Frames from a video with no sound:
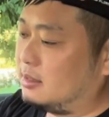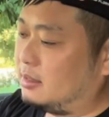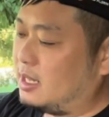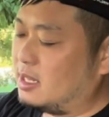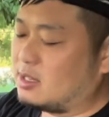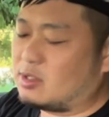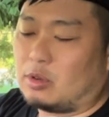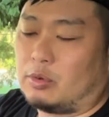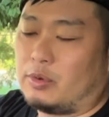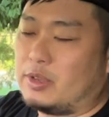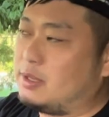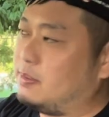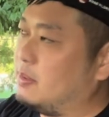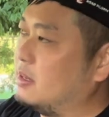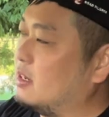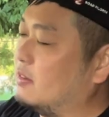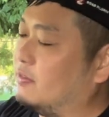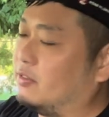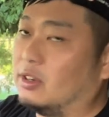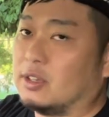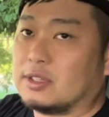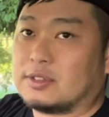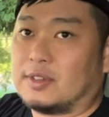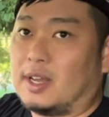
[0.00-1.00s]
that's always been the
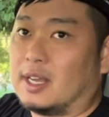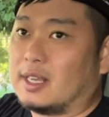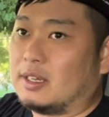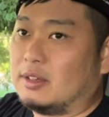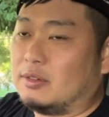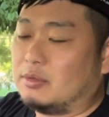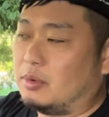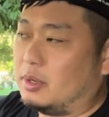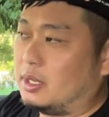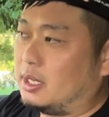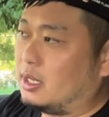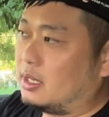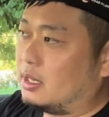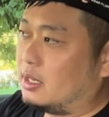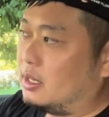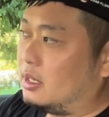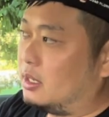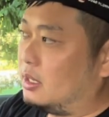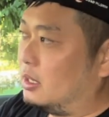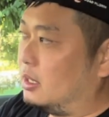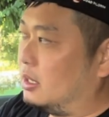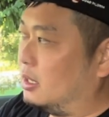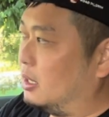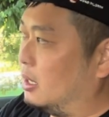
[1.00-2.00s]
Volkswagen way.
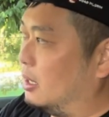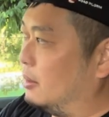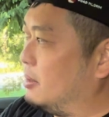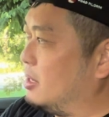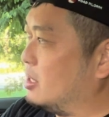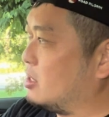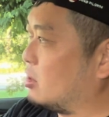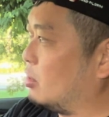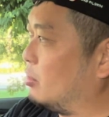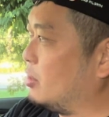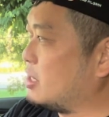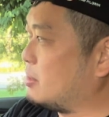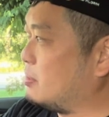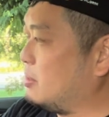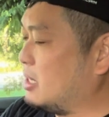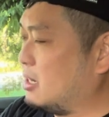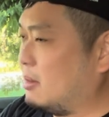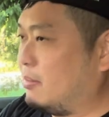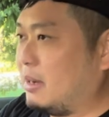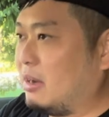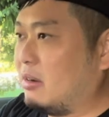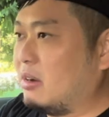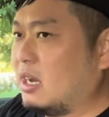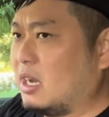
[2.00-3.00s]
It's always been
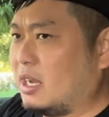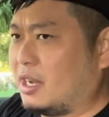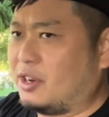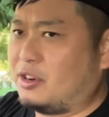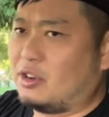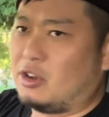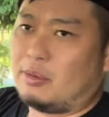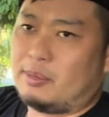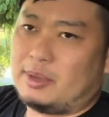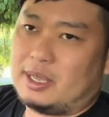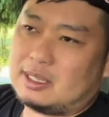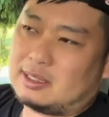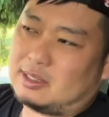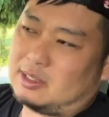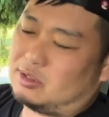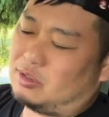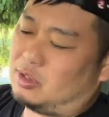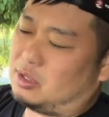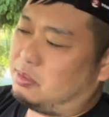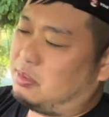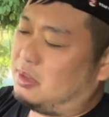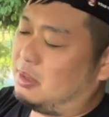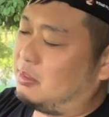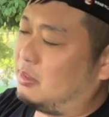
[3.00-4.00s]
about ergonomics, it's
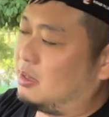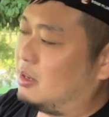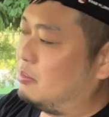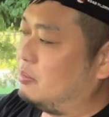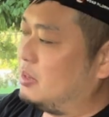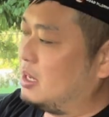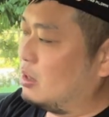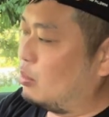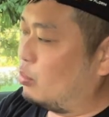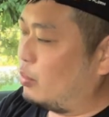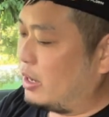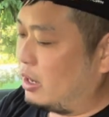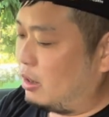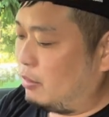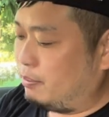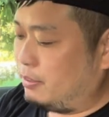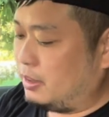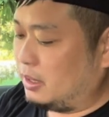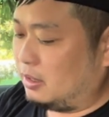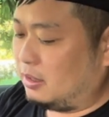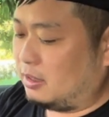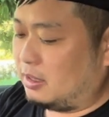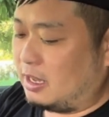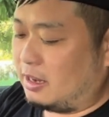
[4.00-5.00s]
always been about being well
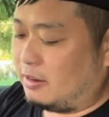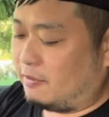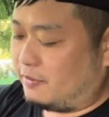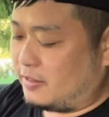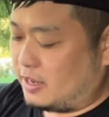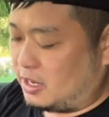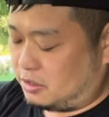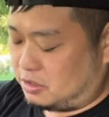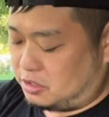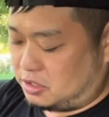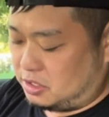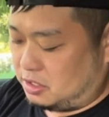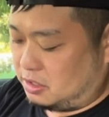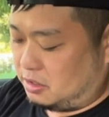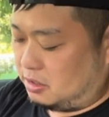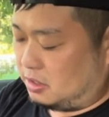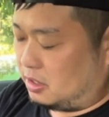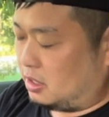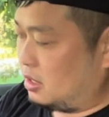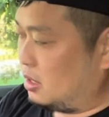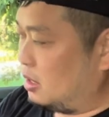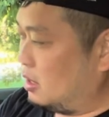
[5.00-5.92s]
built and functional,